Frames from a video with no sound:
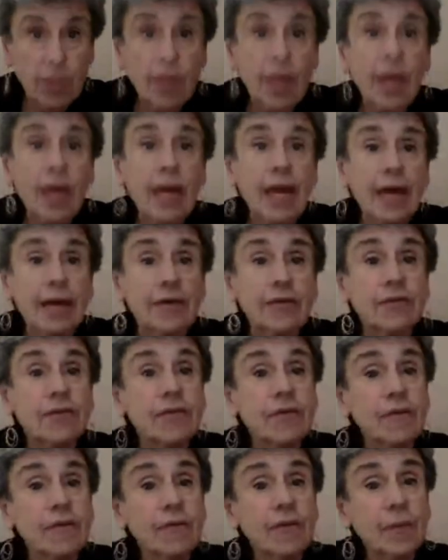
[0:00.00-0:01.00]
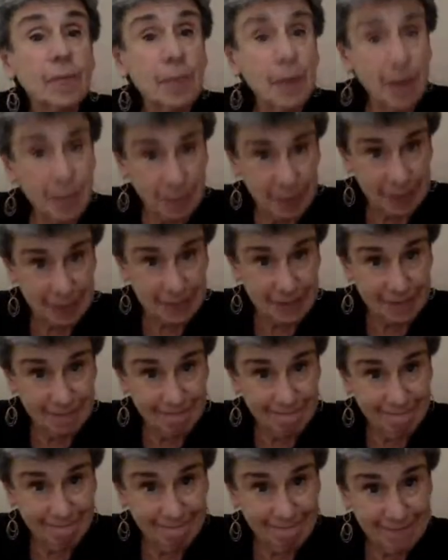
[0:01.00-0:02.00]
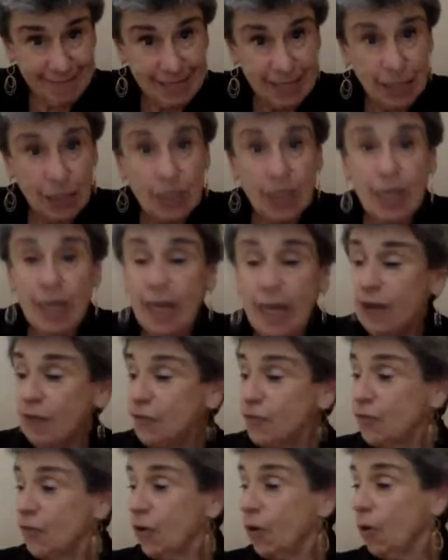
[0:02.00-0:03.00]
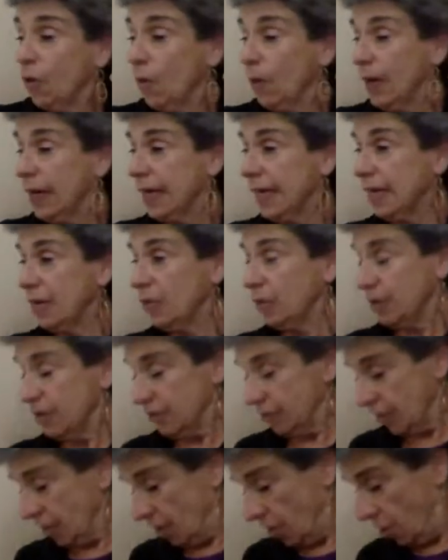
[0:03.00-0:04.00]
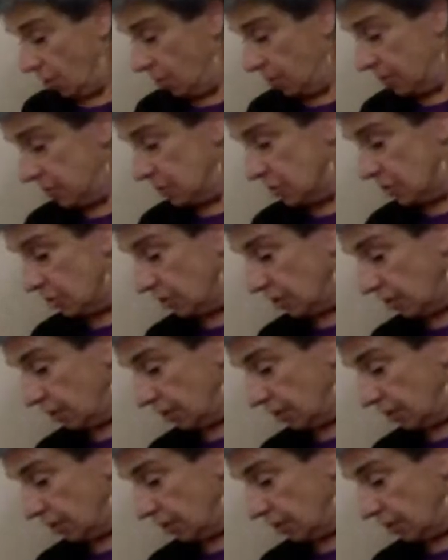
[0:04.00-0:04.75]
and the puppet. So here is a carpenter